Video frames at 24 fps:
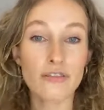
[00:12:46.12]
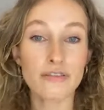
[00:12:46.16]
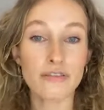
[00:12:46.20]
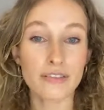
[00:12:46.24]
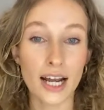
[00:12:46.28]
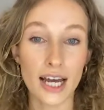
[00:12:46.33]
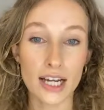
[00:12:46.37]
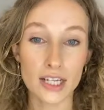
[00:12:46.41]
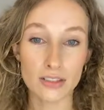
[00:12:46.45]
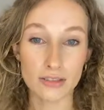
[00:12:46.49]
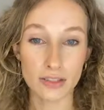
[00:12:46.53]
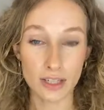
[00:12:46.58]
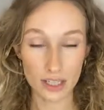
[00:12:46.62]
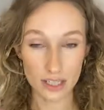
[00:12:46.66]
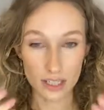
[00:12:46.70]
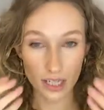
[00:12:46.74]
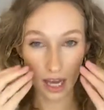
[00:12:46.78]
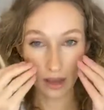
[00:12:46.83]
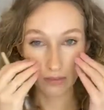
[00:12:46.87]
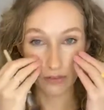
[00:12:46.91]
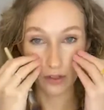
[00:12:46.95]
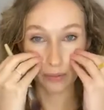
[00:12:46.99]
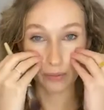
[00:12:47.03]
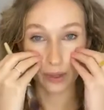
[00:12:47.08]
flattering
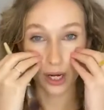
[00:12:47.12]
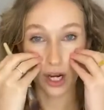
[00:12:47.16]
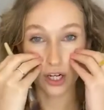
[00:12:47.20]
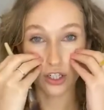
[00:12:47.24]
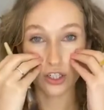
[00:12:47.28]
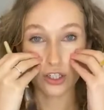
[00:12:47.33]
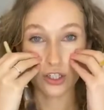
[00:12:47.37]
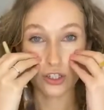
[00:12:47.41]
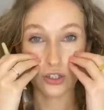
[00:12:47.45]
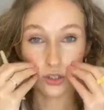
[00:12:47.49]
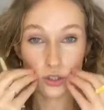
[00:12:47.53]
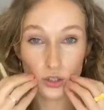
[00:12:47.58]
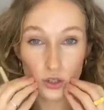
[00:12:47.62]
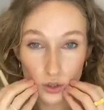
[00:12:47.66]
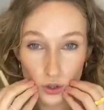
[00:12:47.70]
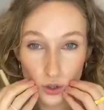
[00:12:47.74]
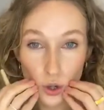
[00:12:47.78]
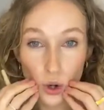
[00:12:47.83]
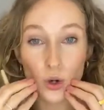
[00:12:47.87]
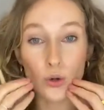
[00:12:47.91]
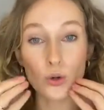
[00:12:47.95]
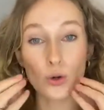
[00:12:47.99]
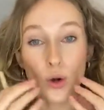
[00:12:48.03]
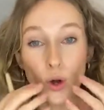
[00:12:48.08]
to have your blush
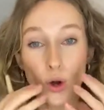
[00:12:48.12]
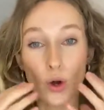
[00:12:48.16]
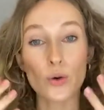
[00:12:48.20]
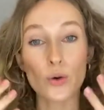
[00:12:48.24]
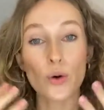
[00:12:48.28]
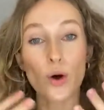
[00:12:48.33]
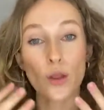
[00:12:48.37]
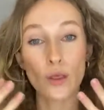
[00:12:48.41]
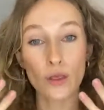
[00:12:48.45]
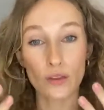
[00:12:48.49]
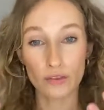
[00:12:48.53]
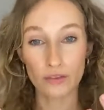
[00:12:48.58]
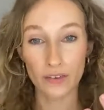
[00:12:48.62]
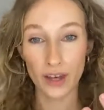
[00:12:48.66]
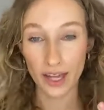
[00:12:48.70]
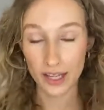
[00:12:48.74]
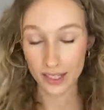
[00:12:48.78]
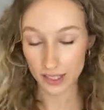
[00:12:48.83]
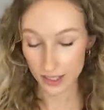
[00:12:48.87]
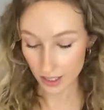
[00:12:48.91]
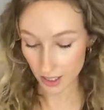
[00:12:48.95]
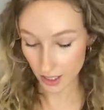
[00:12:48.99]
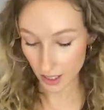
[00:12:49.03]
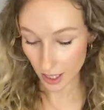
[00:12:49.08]
so low on the
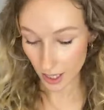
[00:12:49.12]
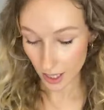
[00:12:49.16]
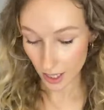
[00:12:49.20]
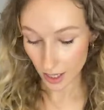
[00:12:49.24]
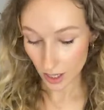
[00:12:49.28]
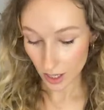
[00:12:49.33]
face.